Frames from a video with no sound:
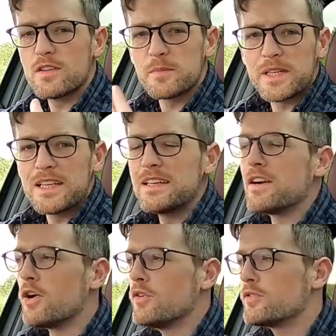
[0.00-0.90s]
ultimately
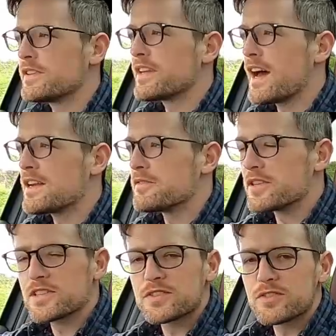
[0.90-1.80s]
the 100th
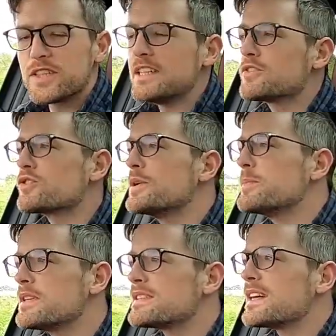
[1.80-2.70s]
anniversary
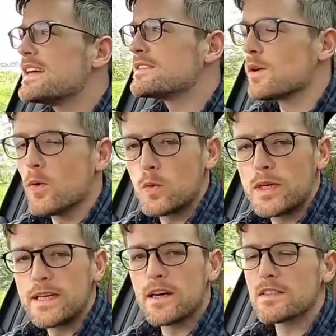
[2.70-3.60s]
treatment is
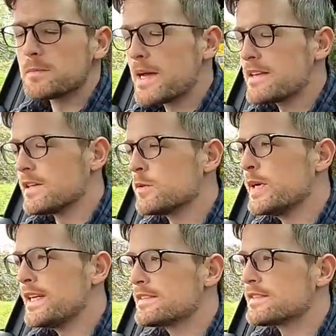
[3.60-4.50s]
only cosmetic
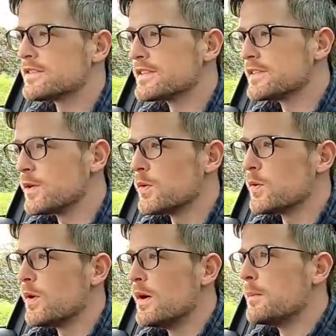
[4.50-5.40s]
tweaks. There is
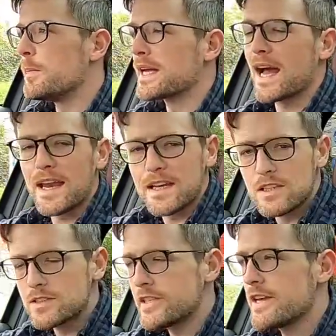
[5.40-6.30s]
no
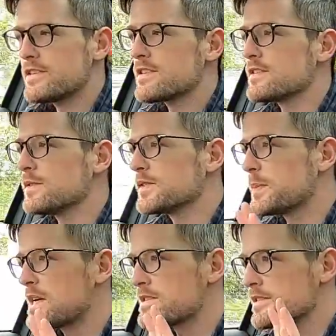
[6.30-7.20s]
mechanical changes, no
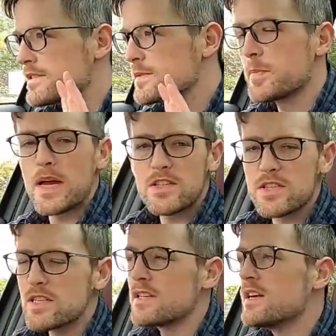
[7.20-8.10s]
special
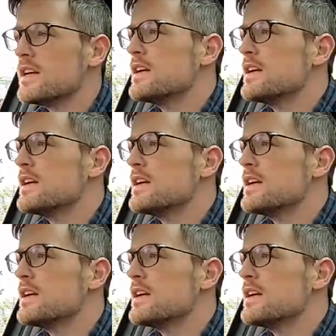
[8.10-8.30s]
suspension,